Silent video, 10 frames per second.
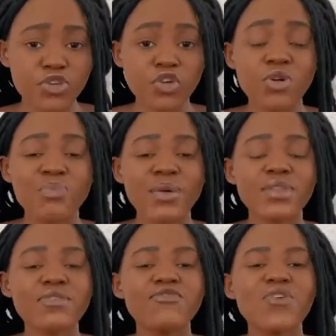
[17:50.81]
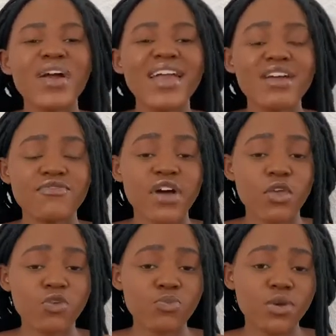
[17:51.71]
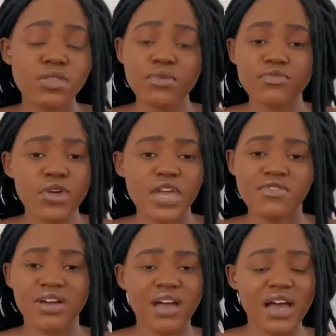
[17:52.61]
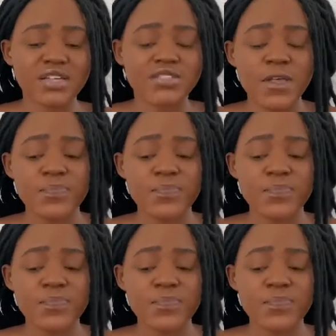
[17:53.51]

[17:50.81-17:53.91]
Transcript: You will be with him forever. You will be with him forever, guys.